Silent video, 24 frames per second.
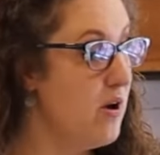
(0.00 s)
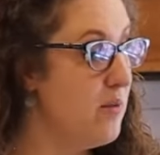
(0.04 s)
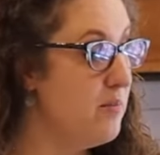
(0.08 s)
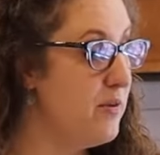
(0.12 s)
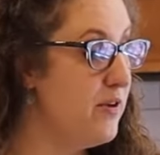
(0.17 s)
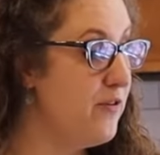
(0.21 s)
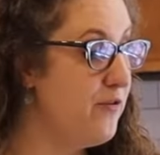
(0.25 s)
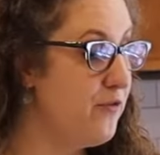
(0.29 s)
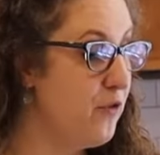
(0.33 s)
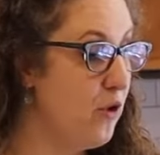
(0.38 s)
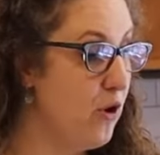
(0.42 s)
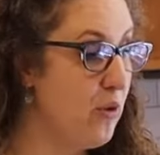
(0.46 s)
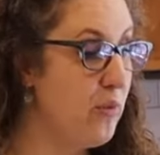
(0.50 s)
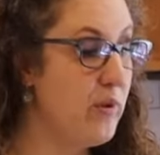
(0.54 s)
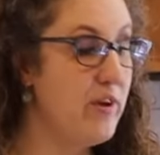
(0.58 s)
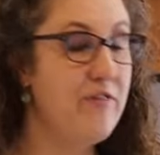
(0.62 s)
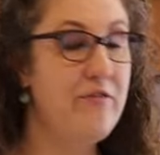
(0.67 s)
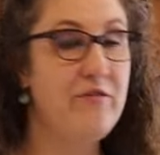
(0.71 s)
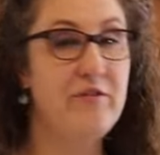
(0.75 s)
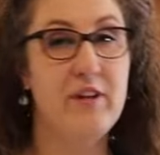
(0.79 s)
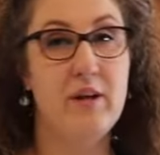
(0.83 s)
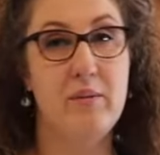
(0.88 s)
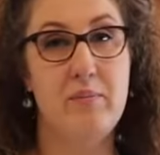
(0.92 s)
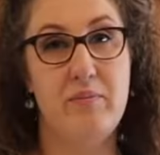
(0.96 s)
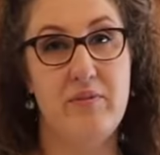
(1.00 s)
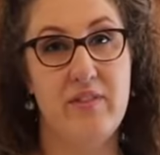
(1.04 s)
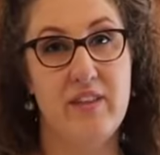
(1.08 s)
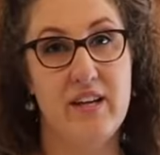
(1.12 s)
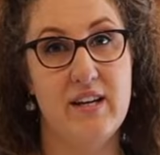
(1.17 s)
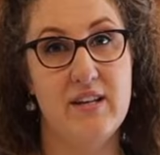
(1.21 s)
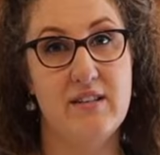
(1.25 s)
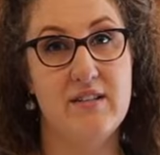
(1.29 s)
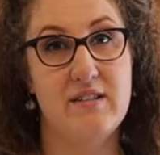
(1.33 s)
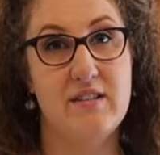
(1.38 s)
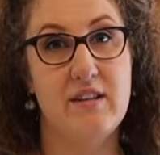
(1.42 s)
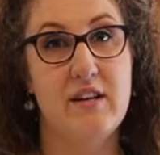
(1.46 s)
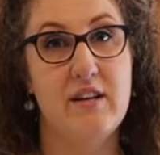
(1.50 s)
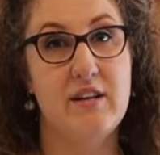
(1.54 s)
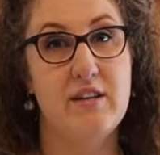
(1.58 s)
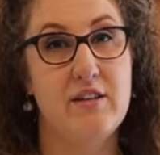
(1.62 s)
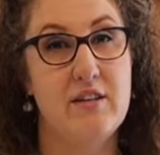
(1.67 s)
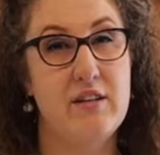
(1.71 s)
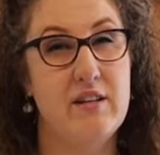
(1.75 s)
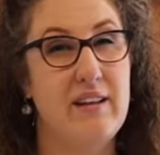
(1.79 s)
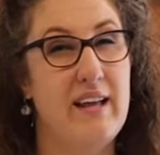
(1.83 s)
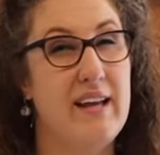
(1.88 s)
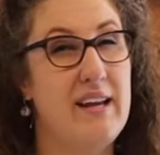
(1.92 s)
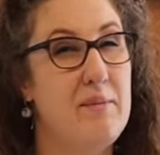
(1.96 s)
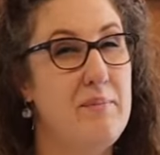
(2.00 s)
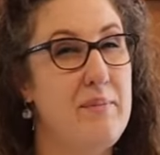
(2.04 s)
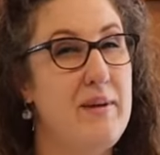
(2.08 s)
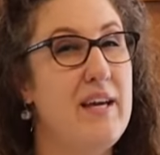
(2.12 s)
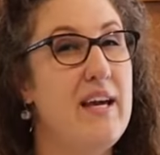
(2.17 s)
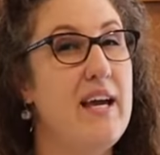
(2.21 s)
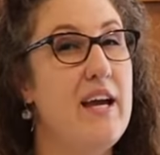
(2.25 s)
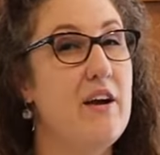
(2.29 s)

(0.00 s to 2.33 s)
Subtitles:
before we flip this to let it be